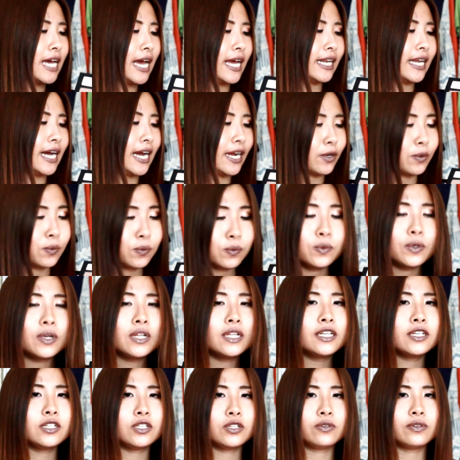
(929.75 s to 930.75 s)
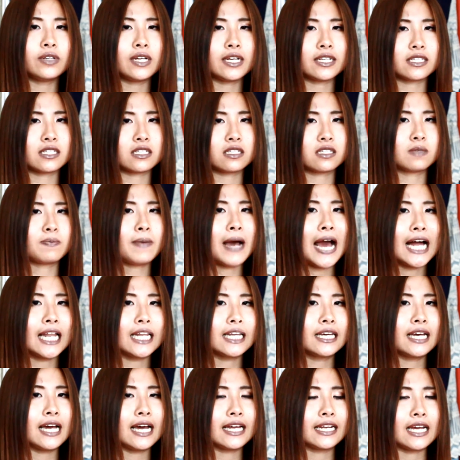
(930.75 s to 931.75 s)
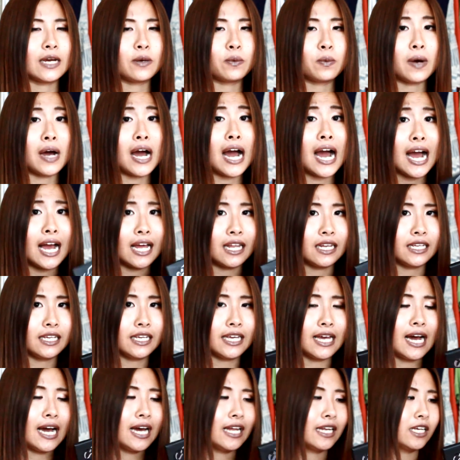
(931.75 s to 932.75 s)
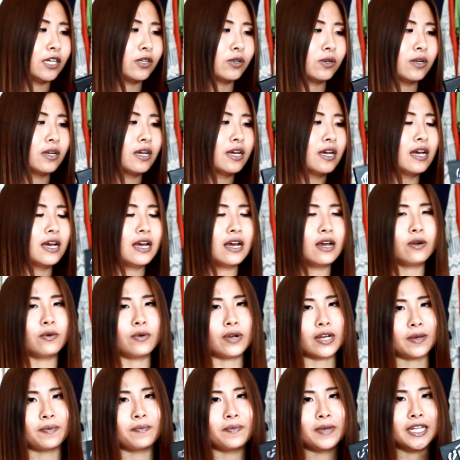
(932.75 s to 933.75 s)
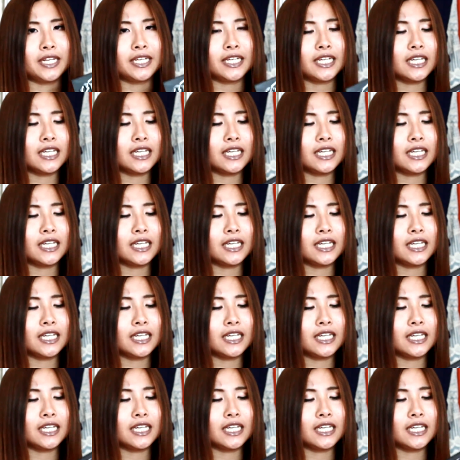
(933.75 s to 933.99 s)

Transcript: And I really do like this palette and I will highly, highly recommend